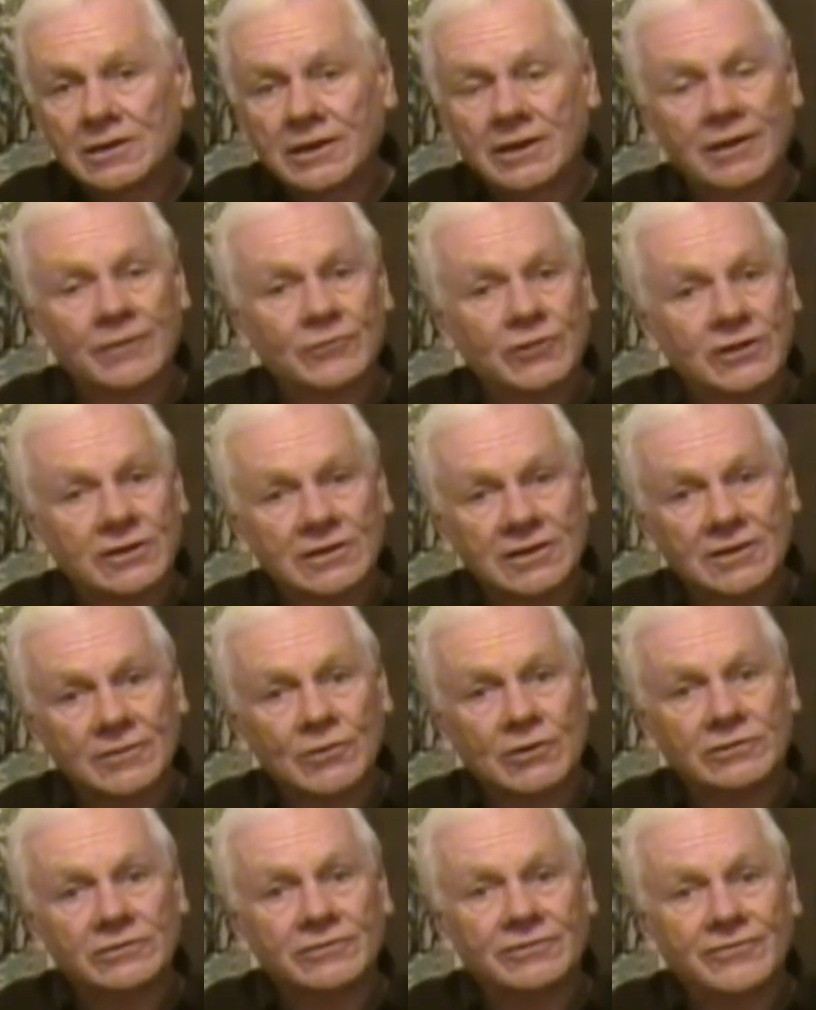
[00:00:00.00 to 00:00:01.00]
And I'm talking
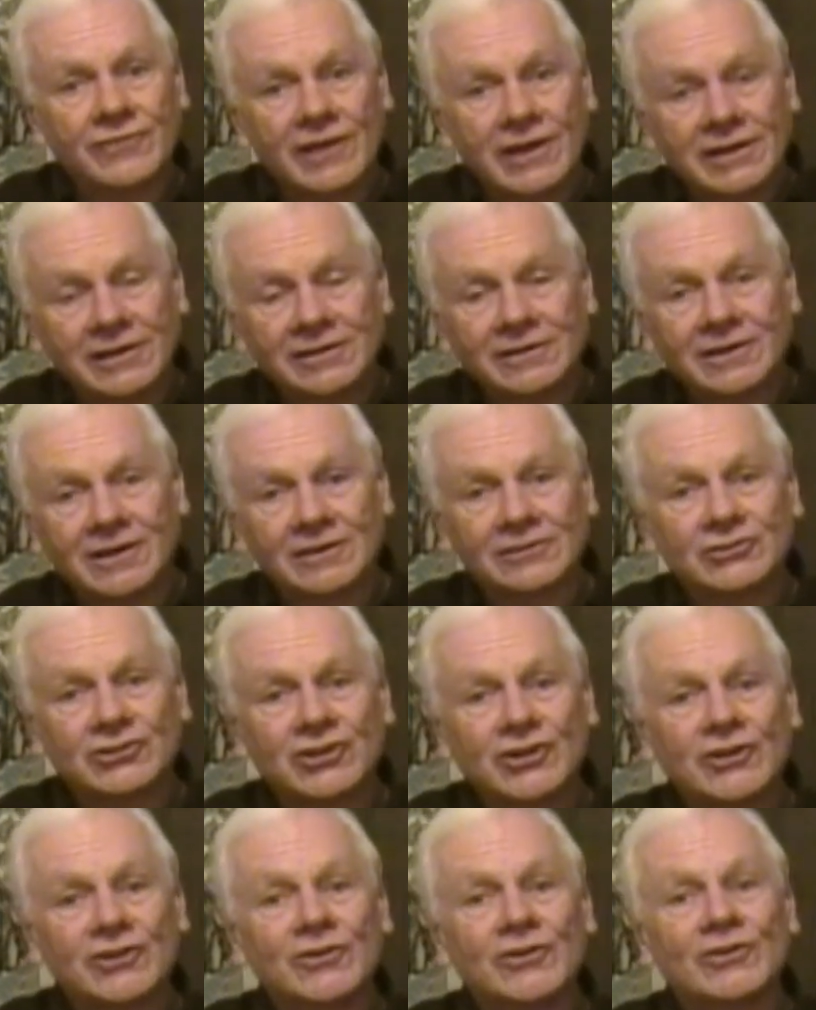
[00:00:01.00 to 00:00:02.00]
about
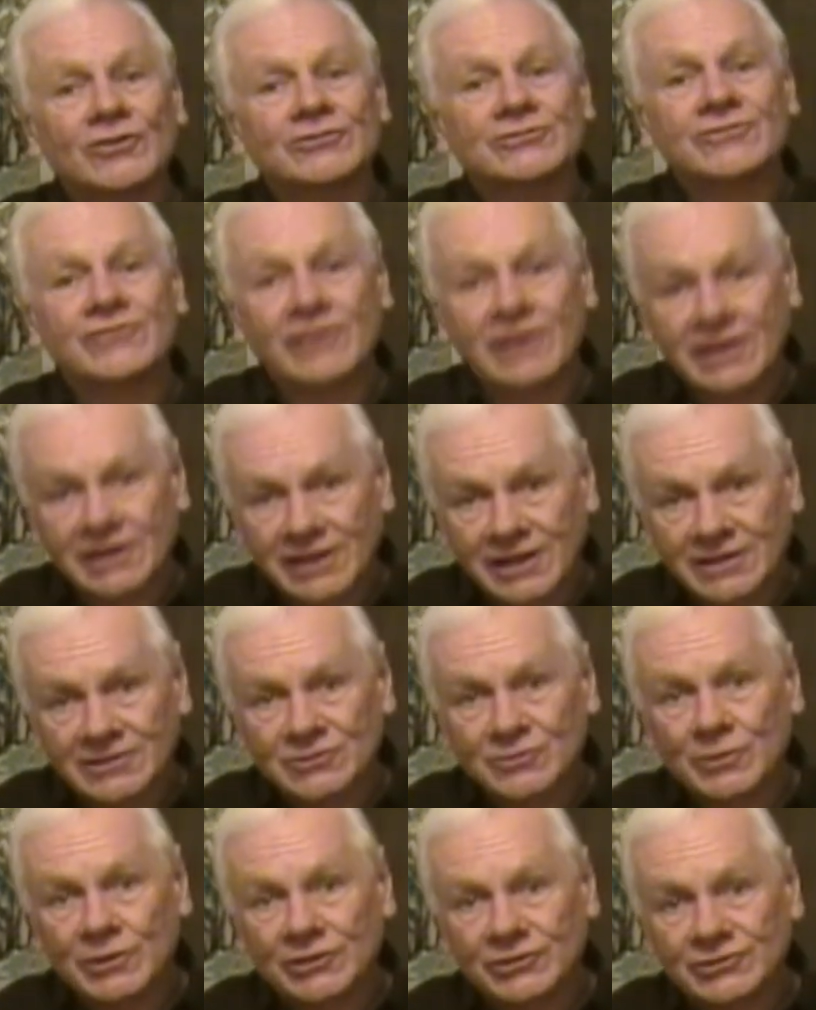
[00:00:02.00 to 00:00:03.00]
Ontario's
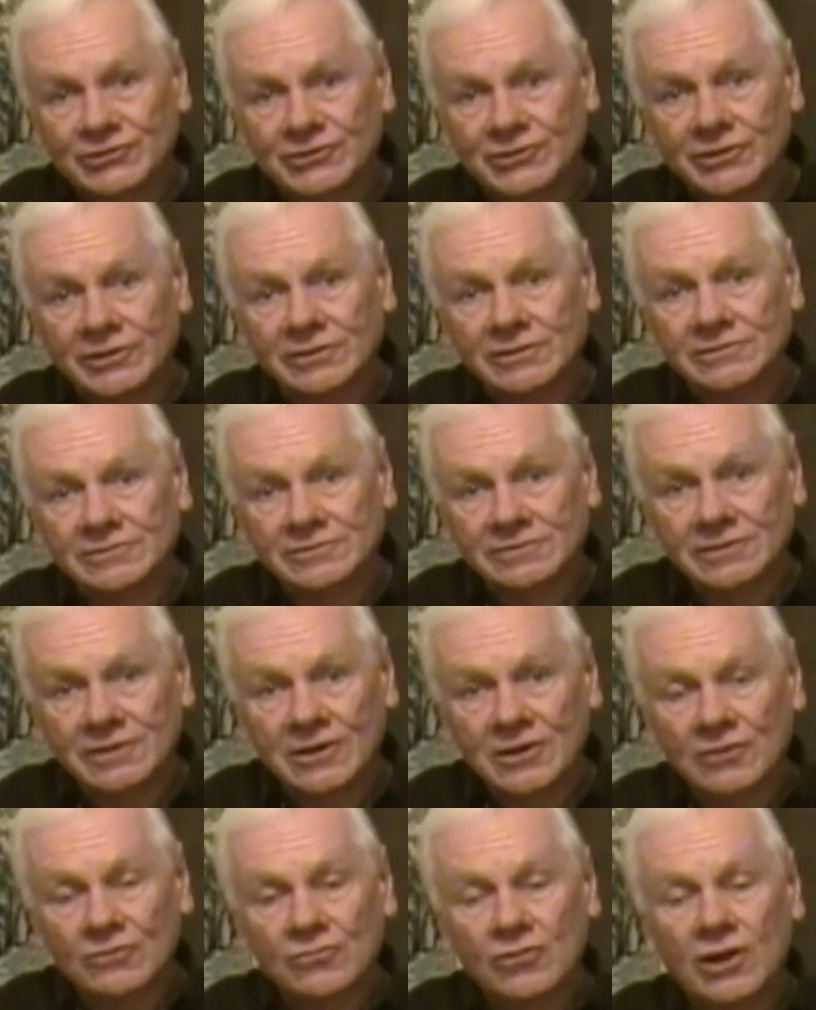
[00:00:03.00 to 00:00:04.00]
finance minister,
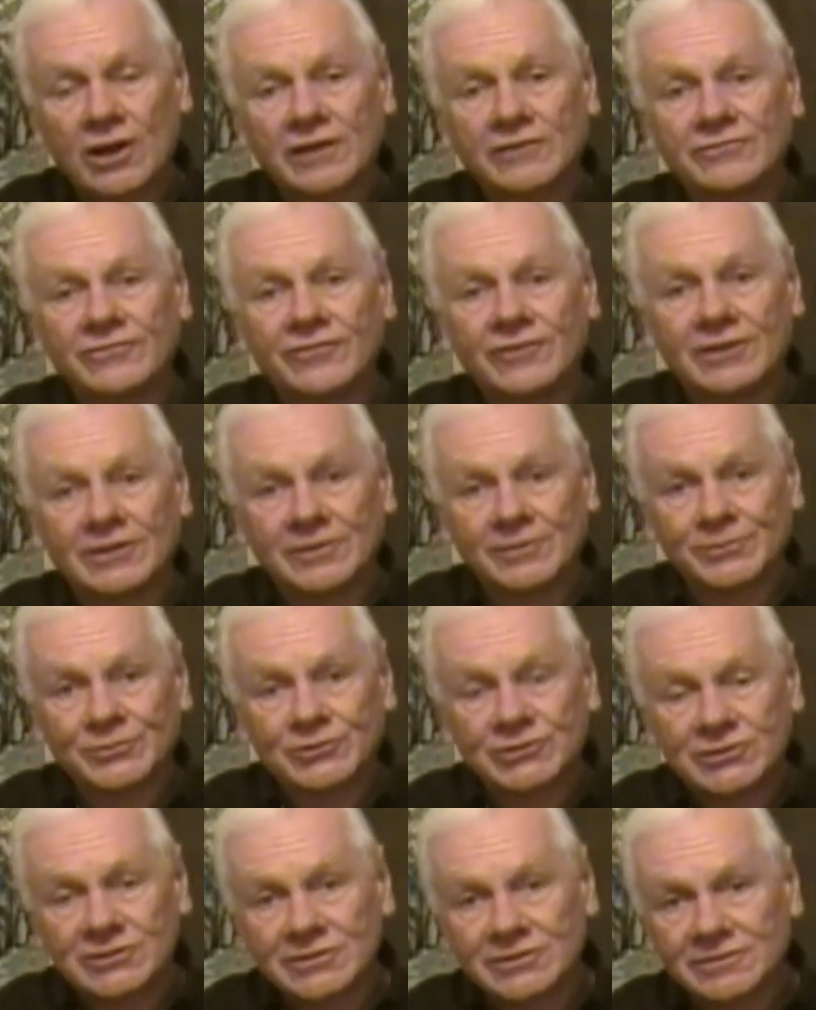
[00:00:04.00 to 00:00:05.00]
Rod
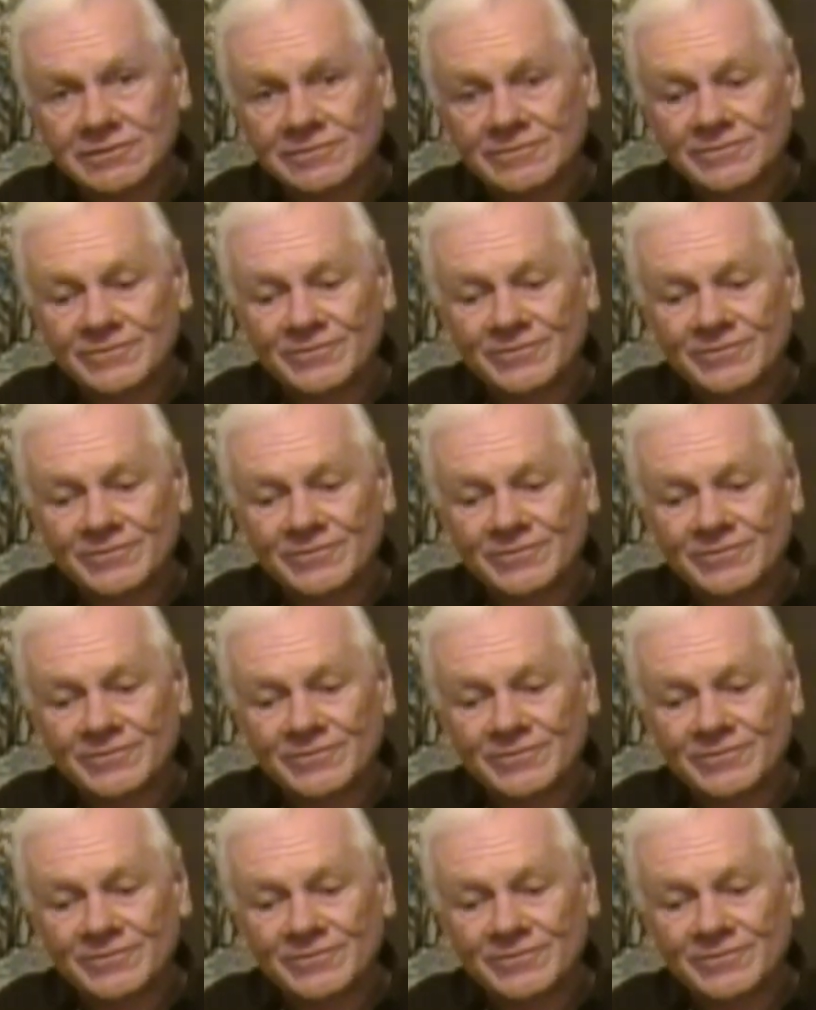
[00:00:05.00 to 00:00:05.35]
Phillips.